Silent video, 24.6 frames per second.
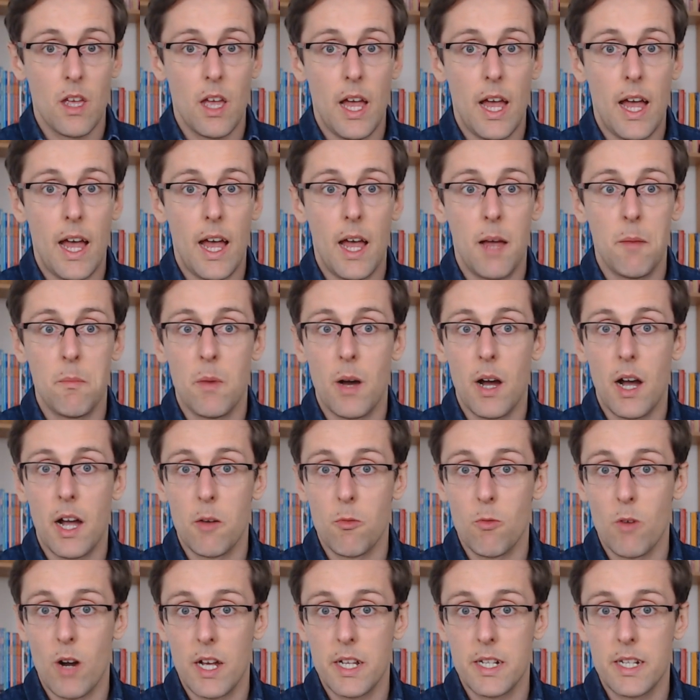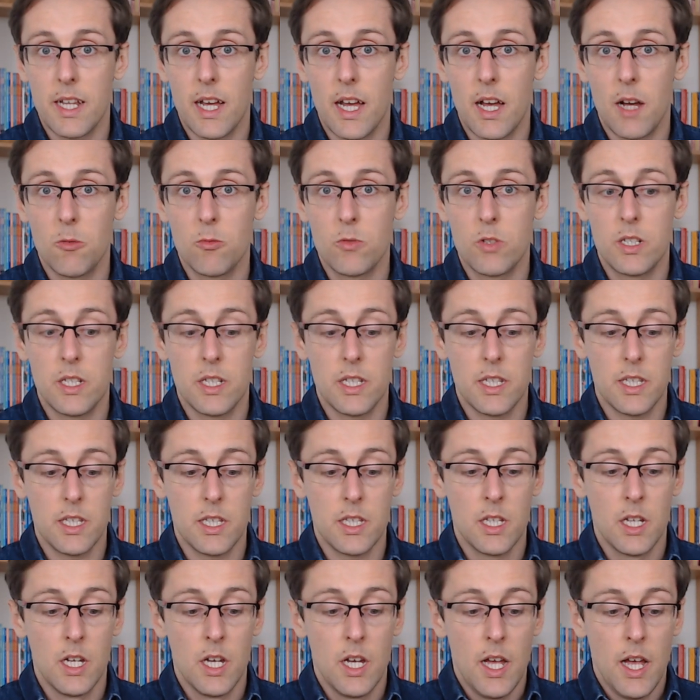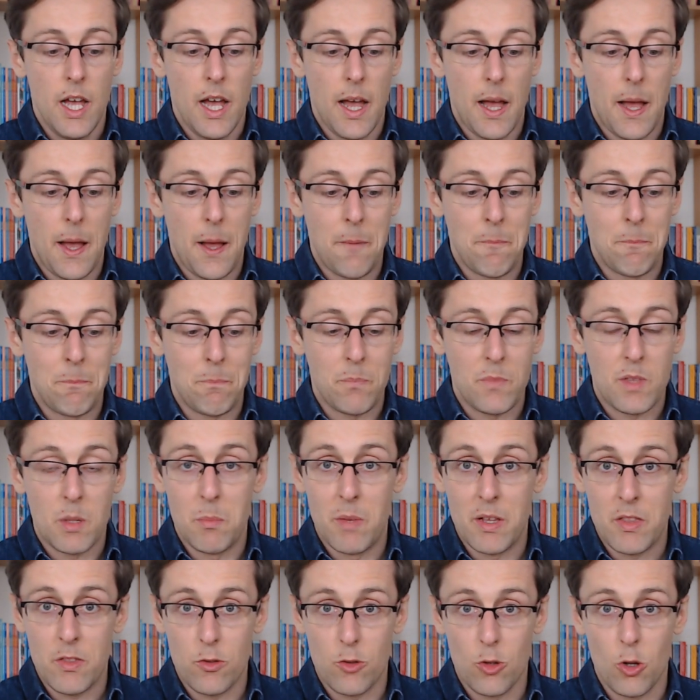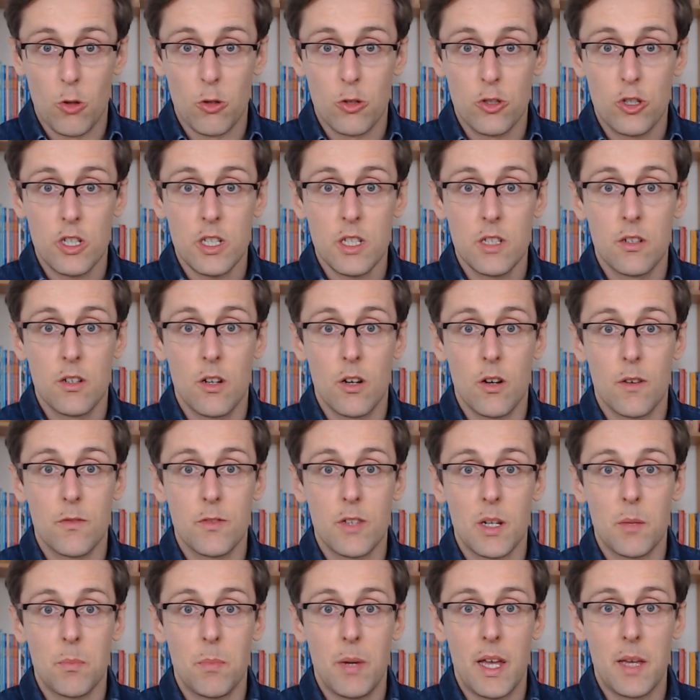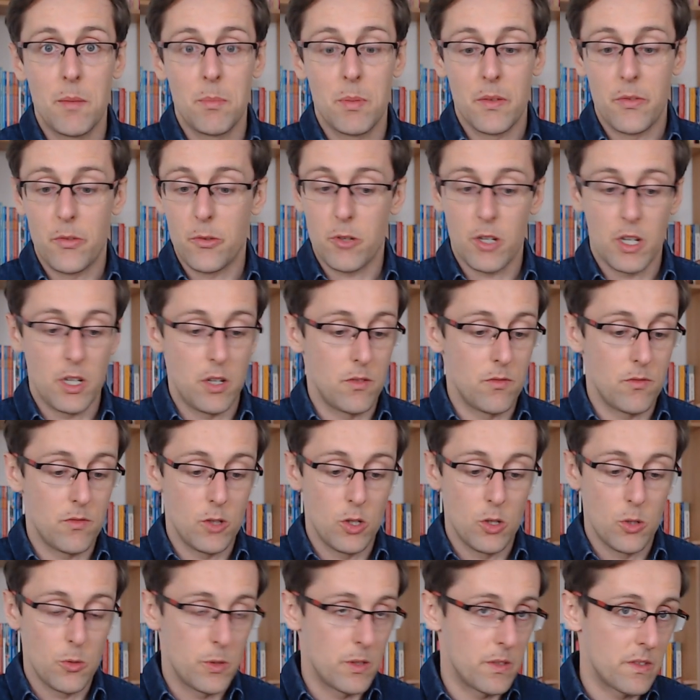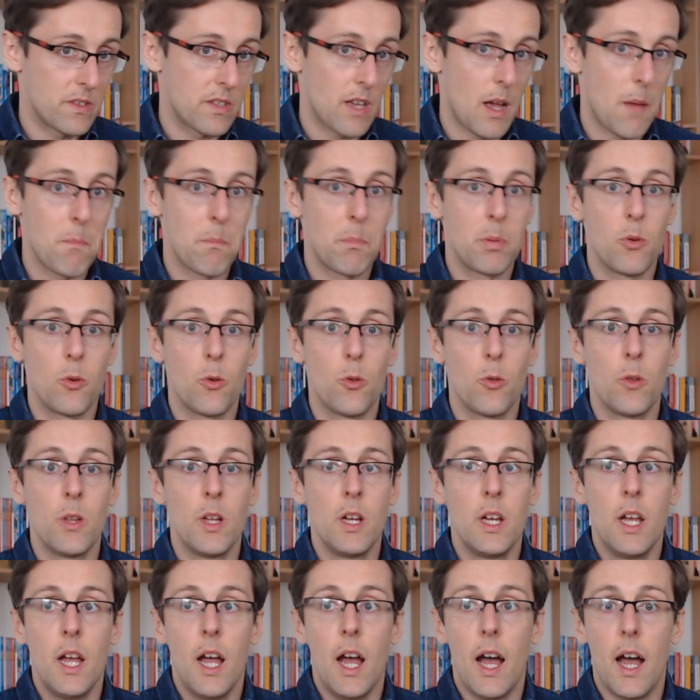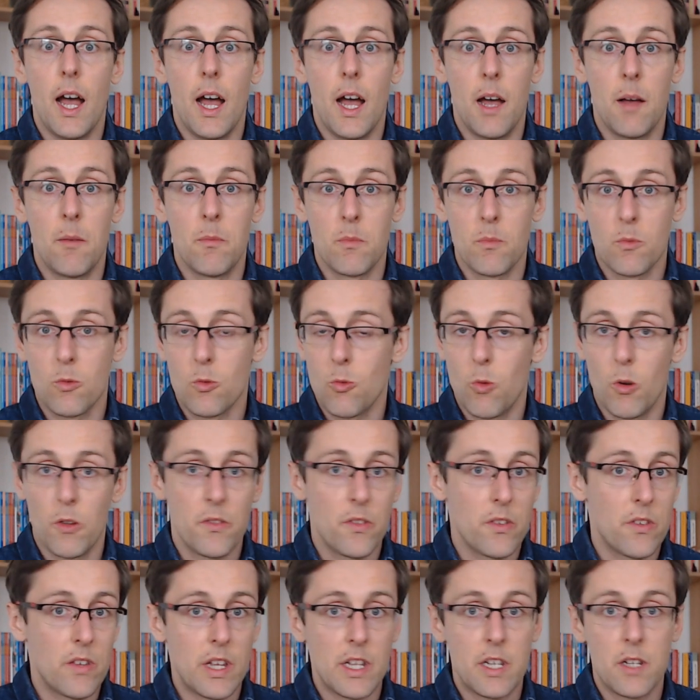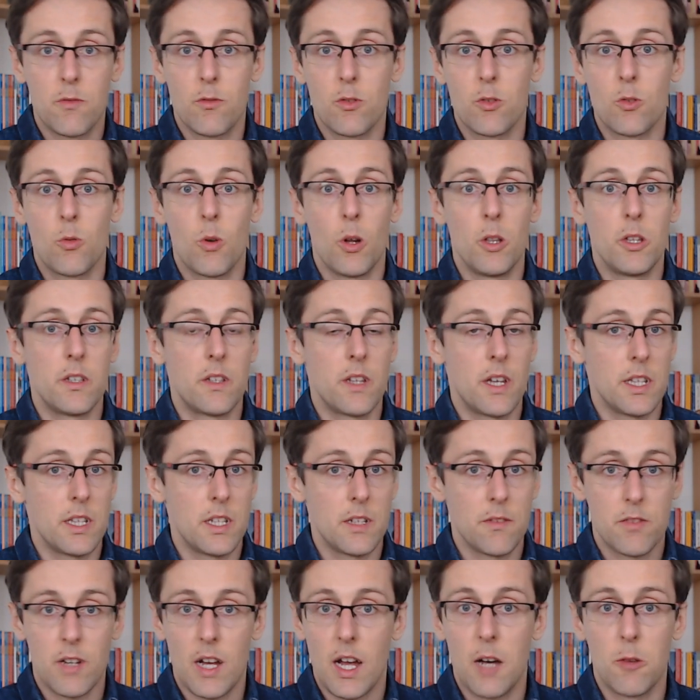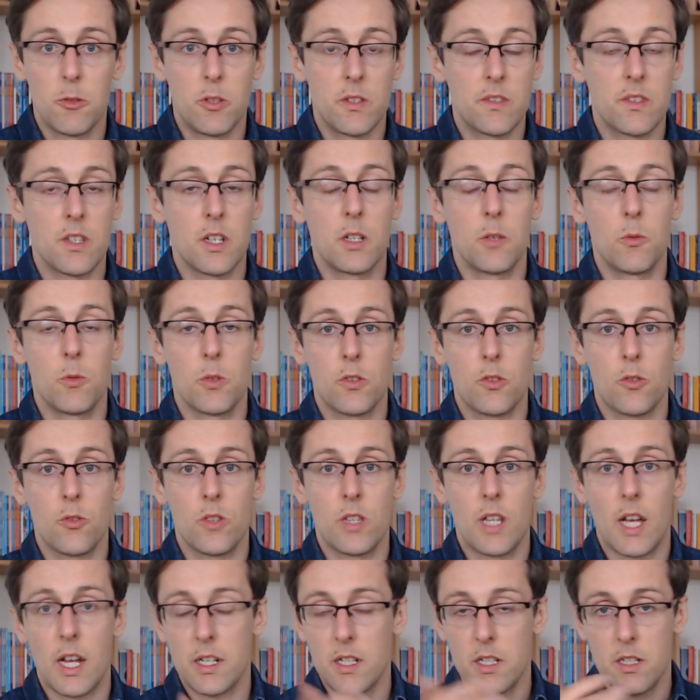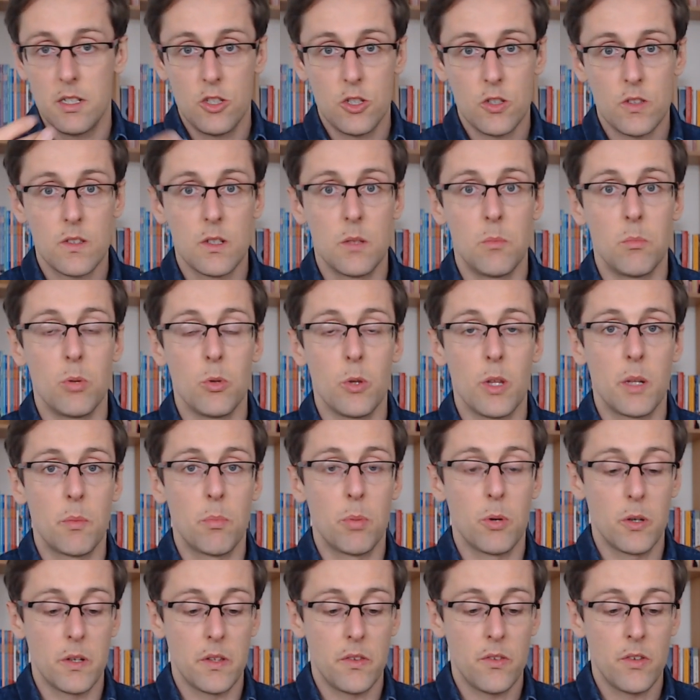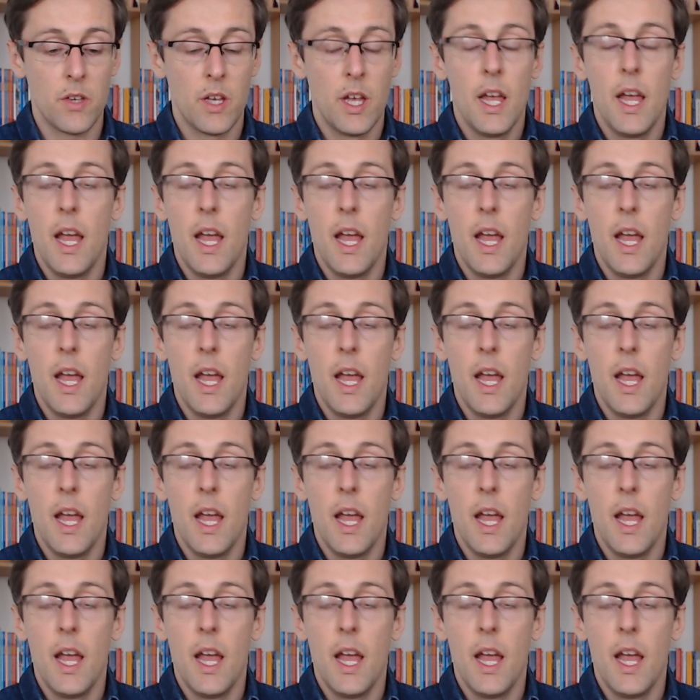Um, I write down the Um, the methodology of that paper, so kind of, you know, the sample, um, quantitative or qualitative, how the study was conducted, just in bullet points.